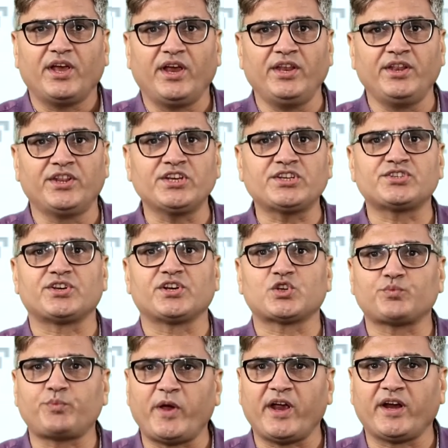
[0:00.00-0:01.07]
in this
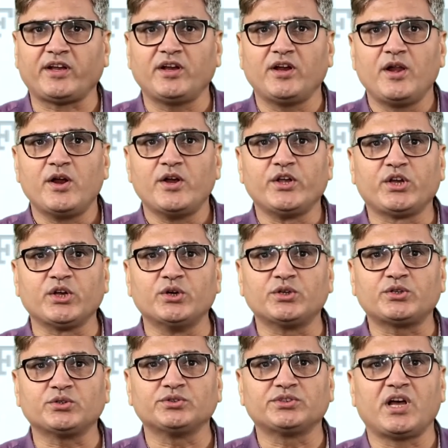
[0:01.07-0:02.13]
respect due
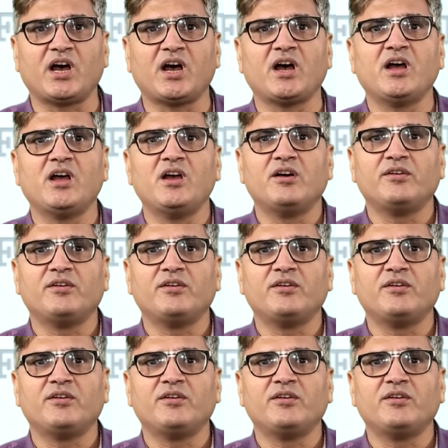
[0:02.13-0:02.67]
to the